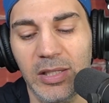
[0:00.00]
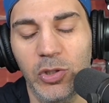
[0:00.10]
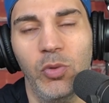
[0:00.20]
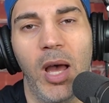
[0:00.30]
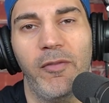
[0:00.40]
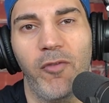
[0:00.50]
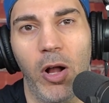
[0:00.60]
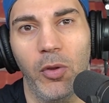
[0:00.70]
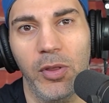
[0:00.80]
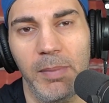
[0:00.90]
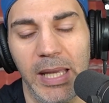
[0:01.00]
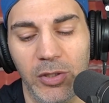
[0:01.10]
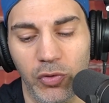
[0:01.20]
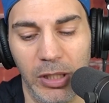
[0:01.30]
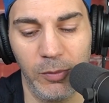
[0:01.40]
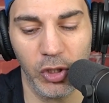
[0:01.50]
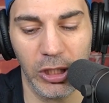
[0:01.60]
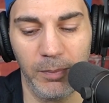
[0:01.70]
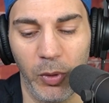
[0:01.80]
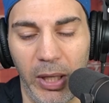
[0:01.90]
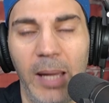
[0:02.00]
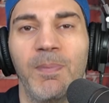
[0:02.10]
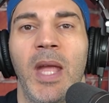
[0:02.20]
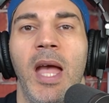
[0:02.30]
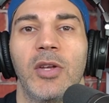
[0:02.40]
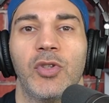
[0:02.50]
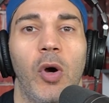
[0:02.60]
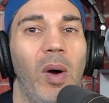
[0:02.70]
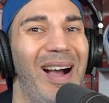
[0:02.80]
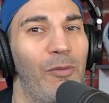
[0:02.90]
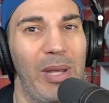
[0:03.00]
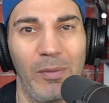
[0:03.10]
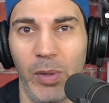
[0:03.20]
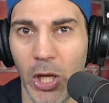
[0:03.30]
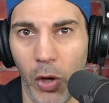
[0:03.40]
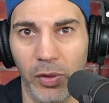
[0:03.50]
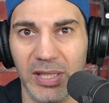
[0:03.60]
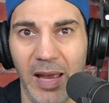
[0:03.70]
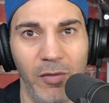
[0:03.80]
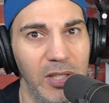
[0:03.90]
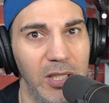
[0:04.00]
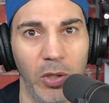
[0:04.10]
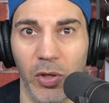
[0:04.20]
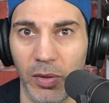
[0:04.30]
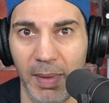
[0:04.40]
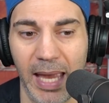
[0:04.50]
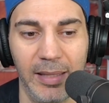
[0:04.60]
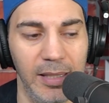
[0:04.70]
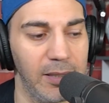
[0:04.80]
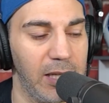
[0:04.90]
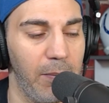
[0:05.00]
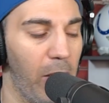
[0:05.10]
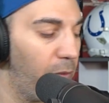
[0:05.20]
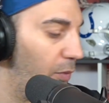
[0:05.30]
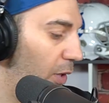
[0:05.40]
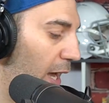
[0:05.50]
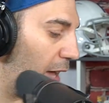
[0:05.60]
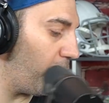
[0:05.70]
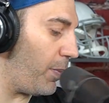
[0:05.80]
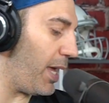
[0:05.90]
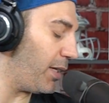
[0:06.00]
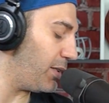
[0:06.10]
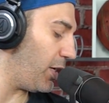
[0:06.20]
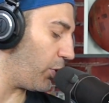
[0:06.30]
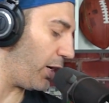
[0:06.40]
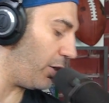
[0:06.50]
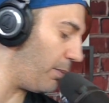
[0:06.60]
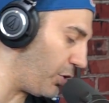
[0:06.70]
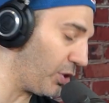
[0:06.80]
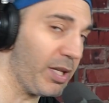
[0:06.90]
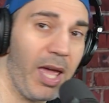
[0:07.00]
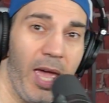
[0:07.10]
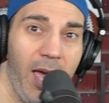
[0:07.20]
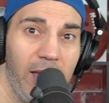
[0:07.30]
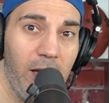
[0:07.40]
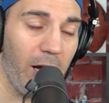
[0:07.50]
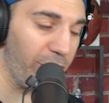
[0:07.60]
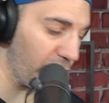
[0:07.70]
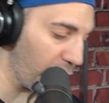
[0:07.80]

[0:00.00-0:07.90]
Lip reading: do not follow the mainstream sheep, okay? So we know this. Every single year, the magazines come out. I have a magazine right here. Let me just get off